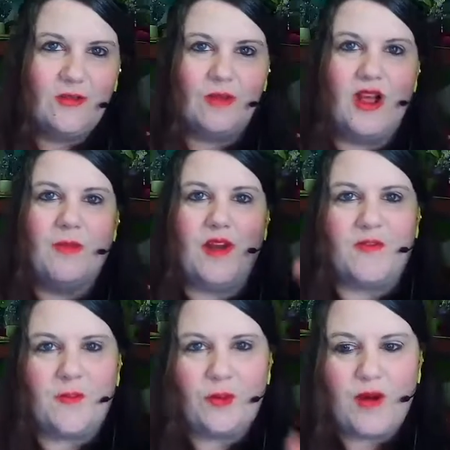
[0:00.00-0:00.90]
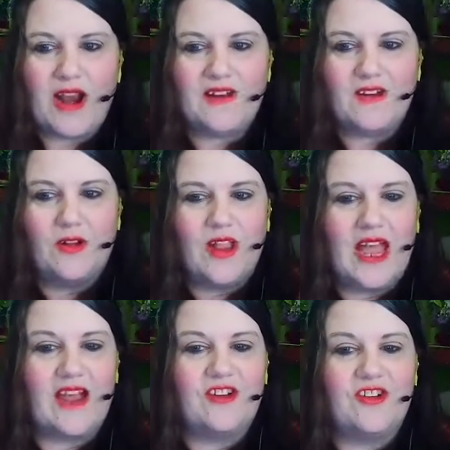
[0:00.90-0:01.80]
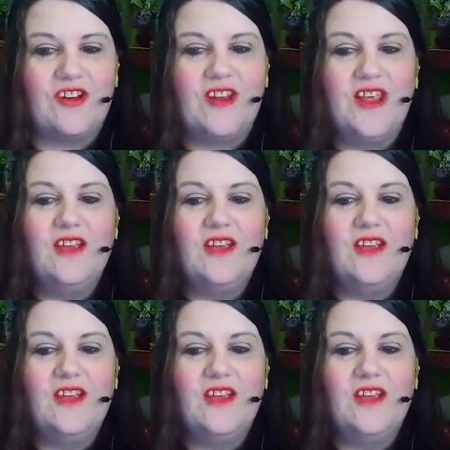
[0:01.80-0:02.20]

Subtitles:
the realm of practical action,